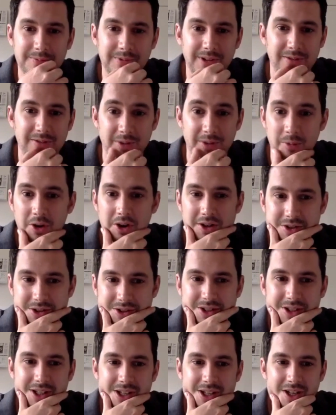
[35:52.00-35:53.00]
if I'm
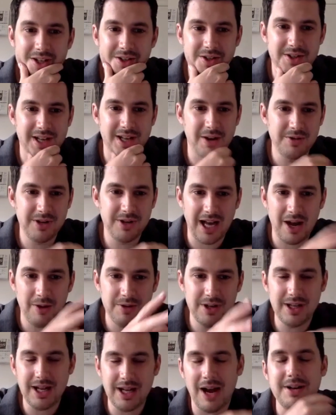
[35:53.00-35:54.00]
honest. So it's how
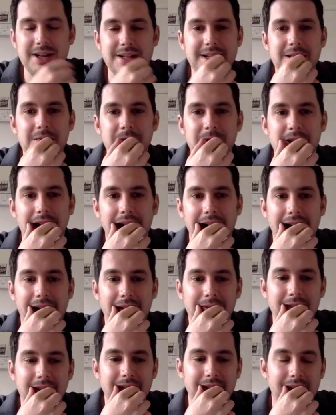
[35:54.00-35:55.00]
do you deal with that? I
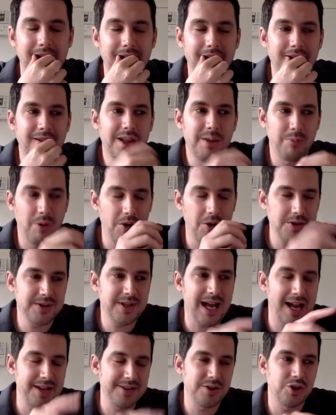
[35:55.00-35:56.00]
think product
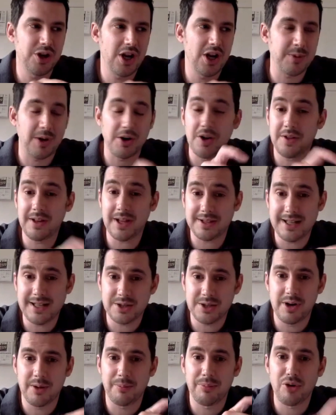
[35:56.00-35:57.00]
set hasn't changed, but I don't think that's
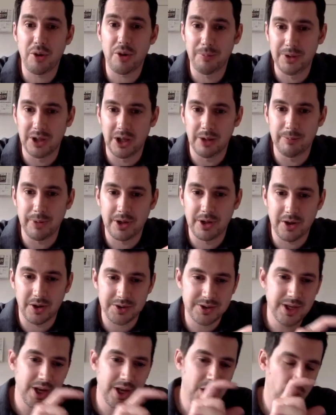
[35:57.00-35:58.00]
necessarily a problem,
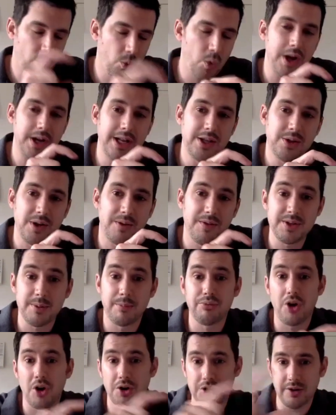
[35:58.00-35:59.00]
because what you need to have is a
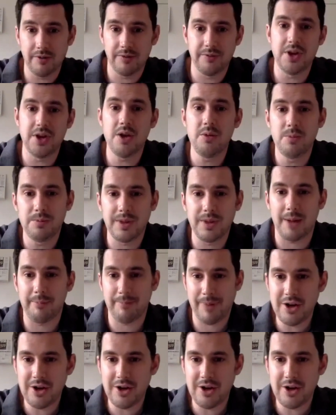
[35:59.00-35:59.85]
broad enough view. That